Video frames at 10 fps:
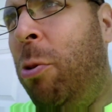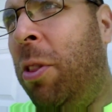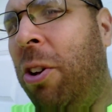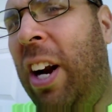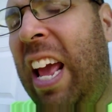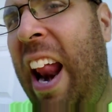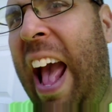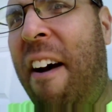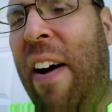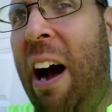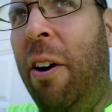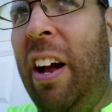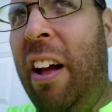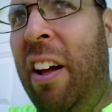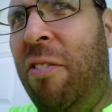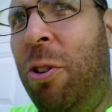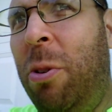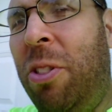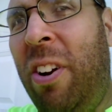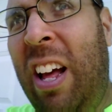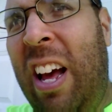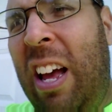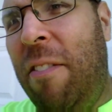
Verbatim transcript: doing 30 and a half hour if doing 30